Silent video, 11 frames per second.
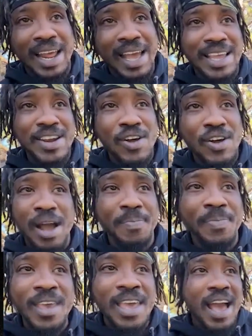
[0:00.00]
And
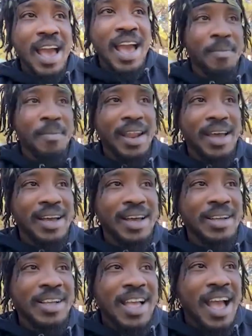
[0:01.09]
I'm
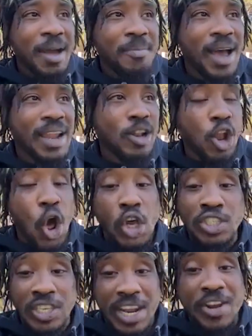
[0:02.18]
not
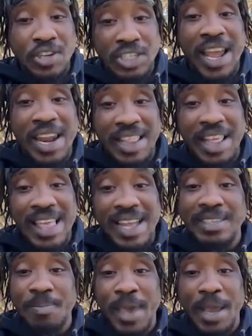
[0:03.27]
lost in understanding that
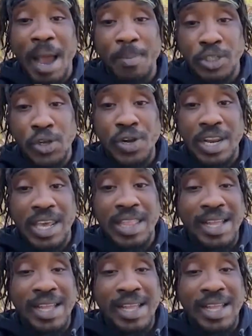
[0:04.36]
that's a big opportunity.